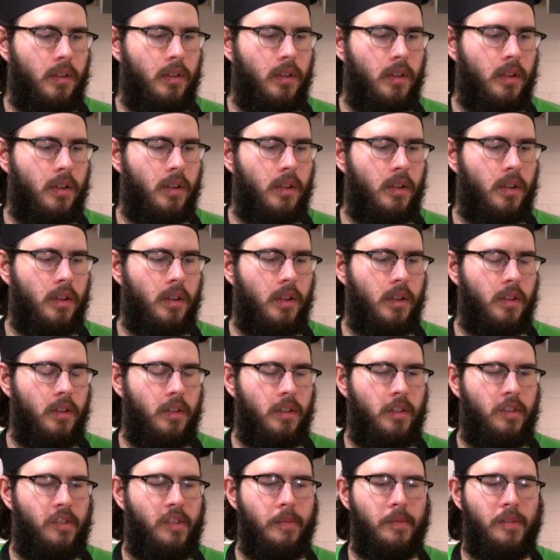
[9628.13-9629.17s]
Uh,
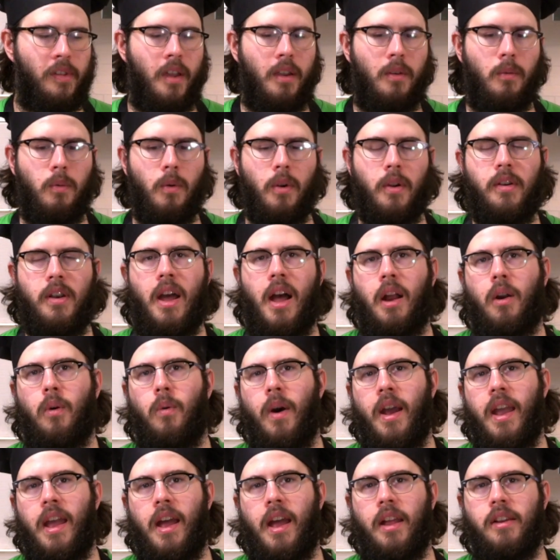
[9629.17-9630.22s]
it seems like we're not
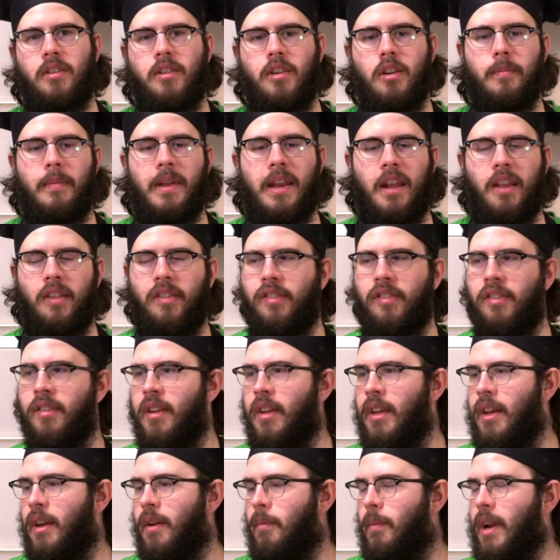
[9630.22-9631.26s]
quite at two minutes
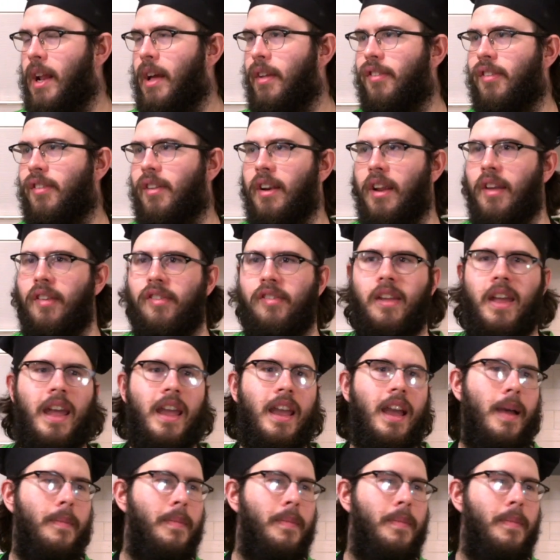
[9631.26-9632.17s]
what else can I say?